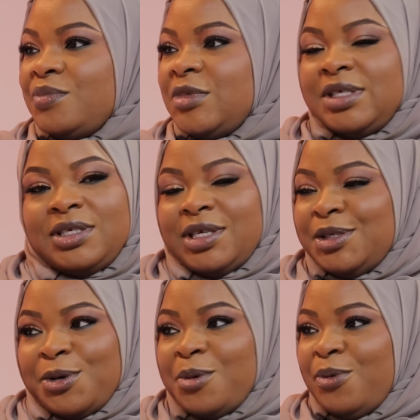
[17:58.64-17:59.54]
This is
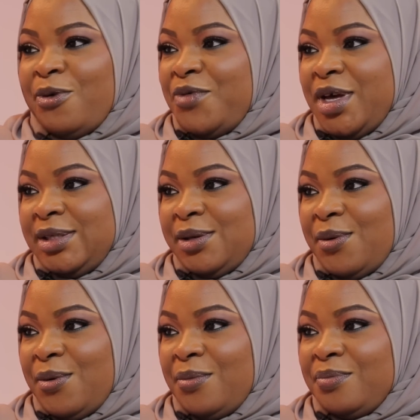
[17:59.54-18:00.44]
just a couple of years
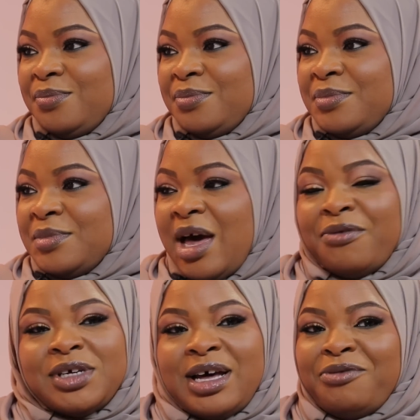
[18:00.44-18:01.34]
ago. Yeah.
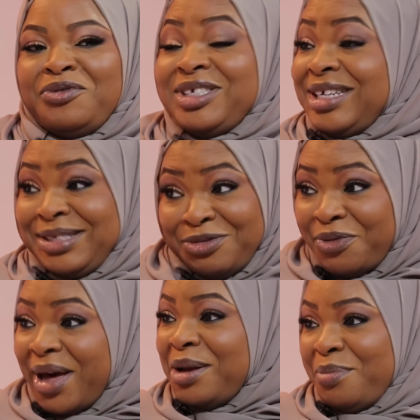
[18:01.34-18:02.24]
After I have
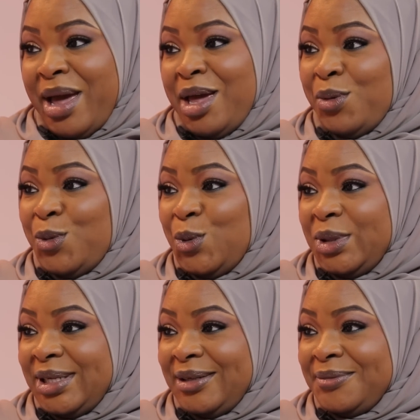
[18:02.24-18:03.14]
justified my
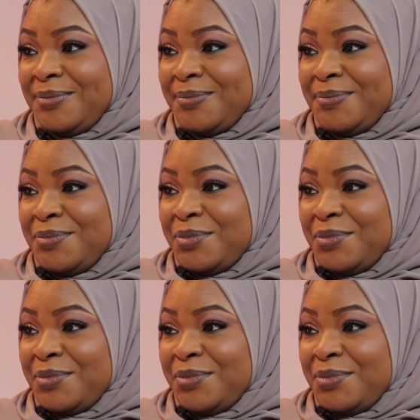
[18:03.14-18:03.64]
inclusion.